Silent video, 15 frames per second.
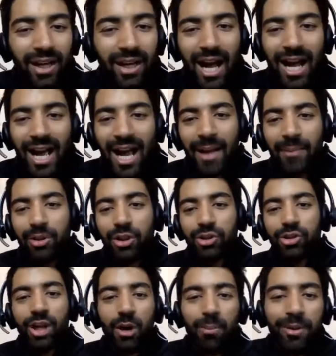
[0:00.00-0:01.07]
I'm not
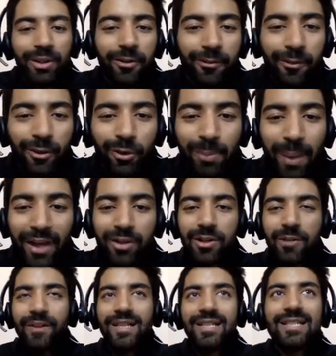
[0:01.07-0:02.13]
sure how many of you.
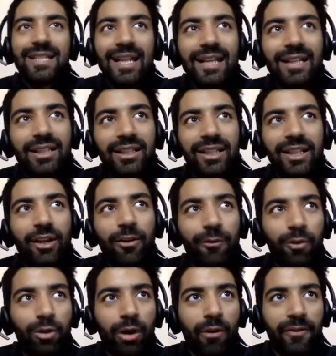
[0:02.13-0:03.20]
Microsoft has like 3 or
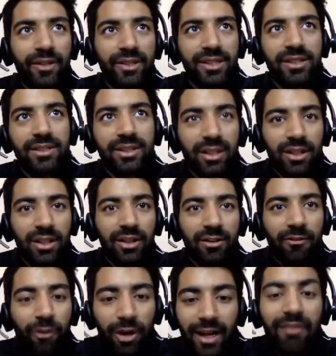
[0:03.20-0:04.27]
4 offices
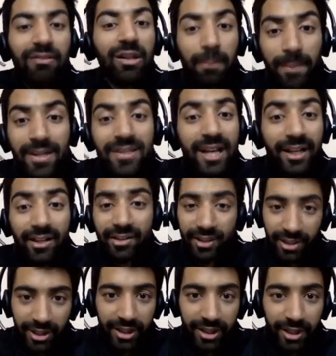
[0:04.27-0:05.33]
for development center
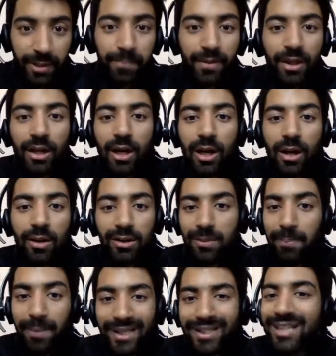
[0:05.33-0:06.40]
in India. The
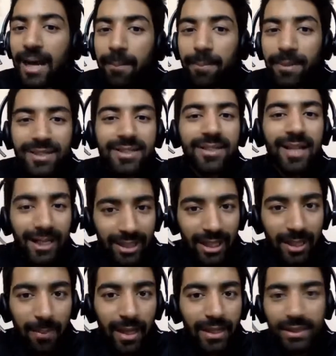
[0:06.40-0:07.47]
main campus is in
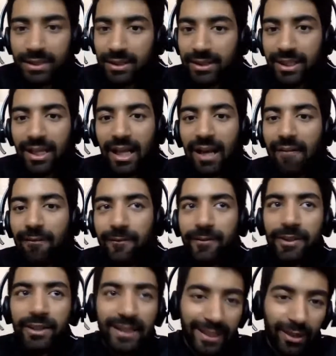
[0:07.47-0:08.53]
Hyderabad. They have
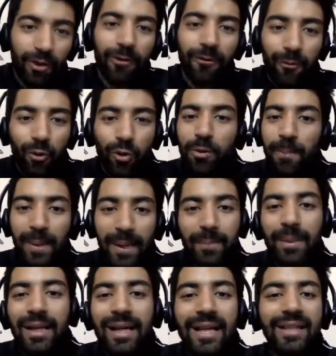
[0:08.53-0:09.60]
3 or 4 big
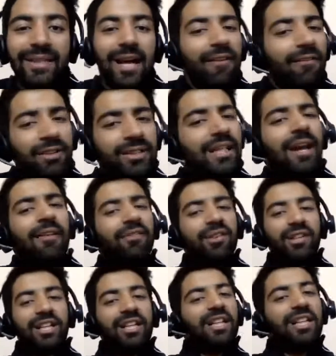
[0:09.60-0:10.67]
buildings. They have a
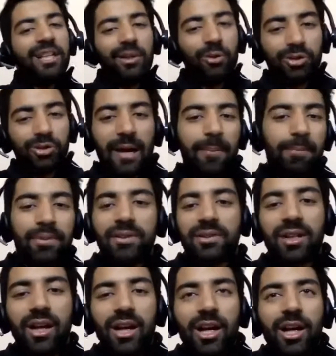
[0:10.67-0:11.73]
really huge
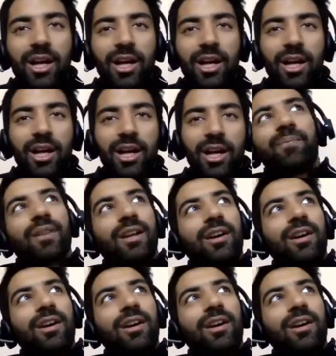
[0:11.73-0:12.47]
campus. So